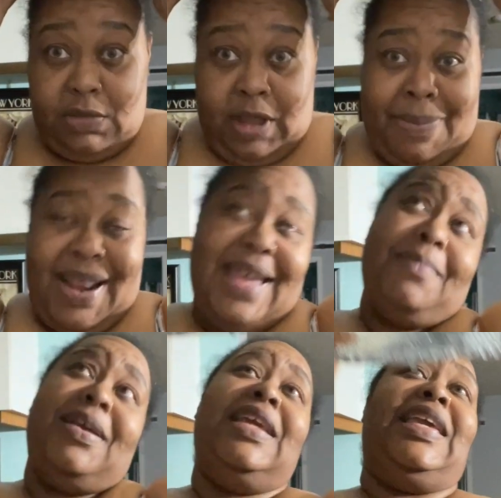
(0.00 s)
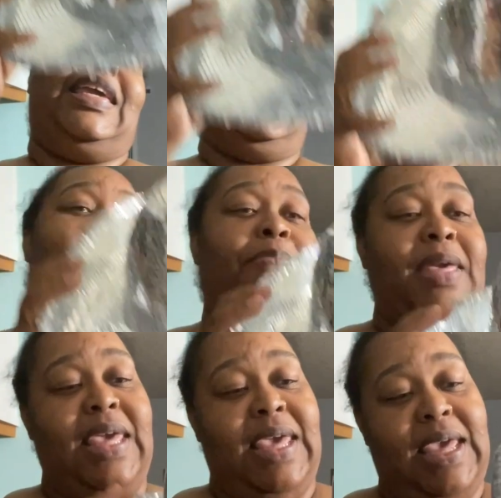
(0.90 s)
But I am gonna keep
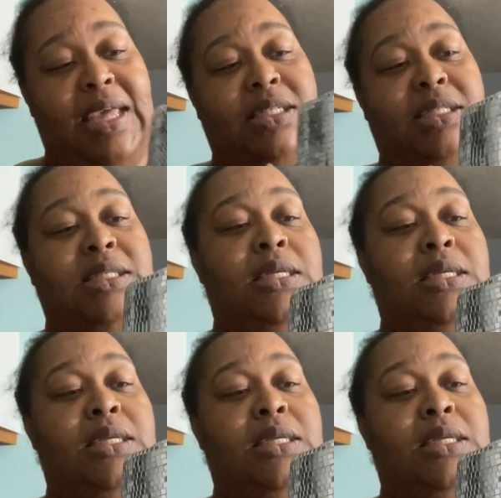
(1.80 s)
it